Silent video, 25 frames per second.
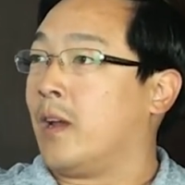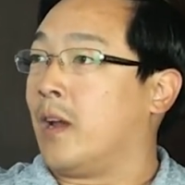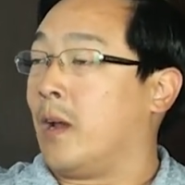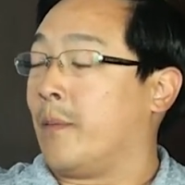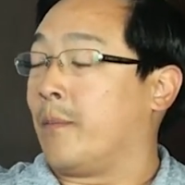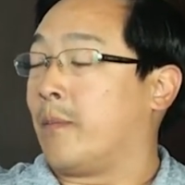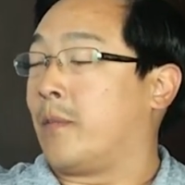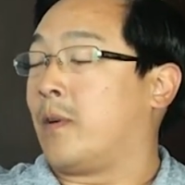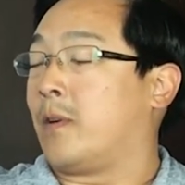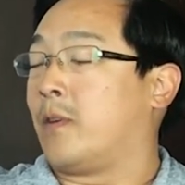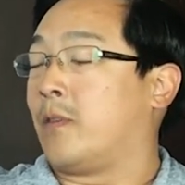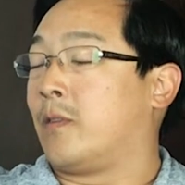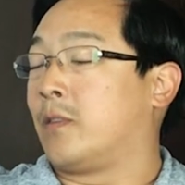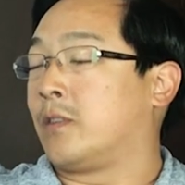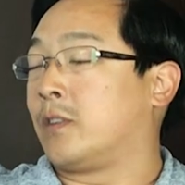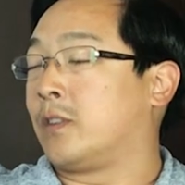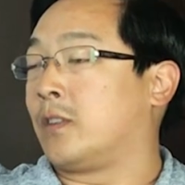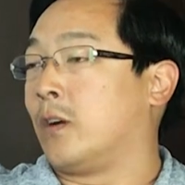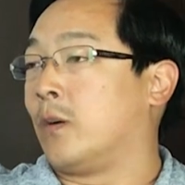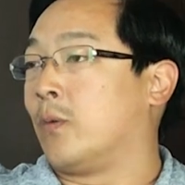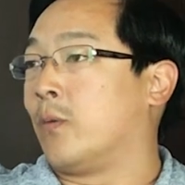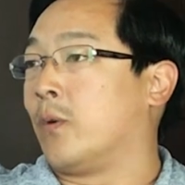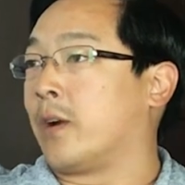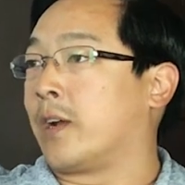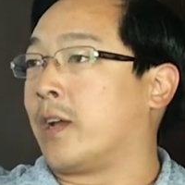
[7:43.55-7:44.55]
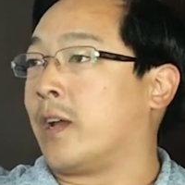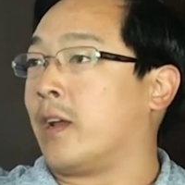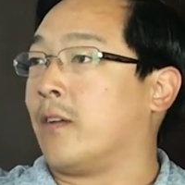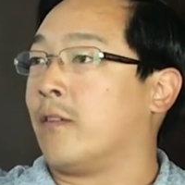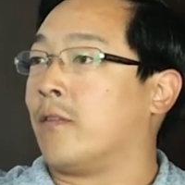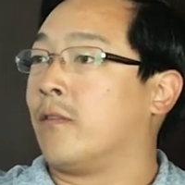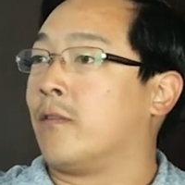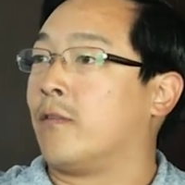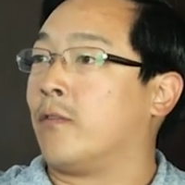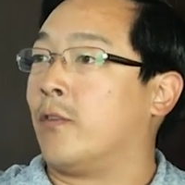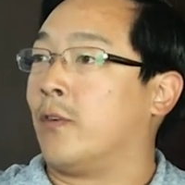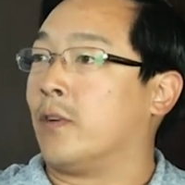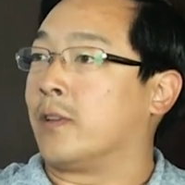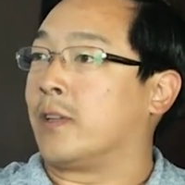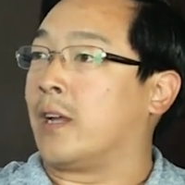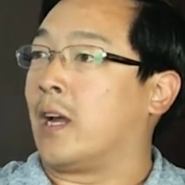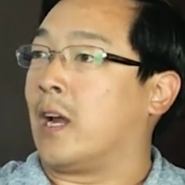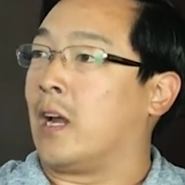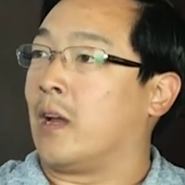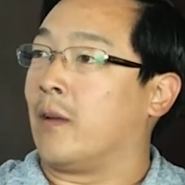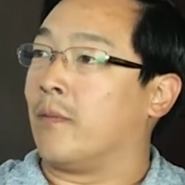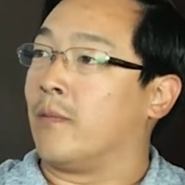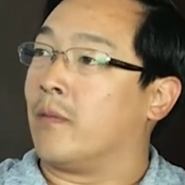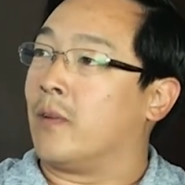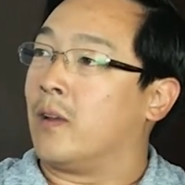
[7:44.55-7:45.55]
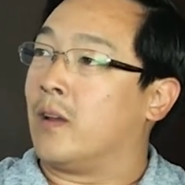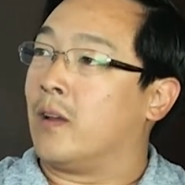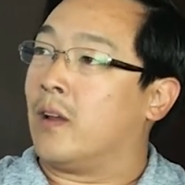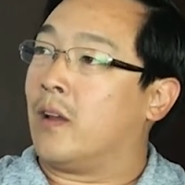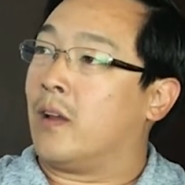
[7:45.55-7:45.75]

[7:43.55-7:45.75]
I'm still working full time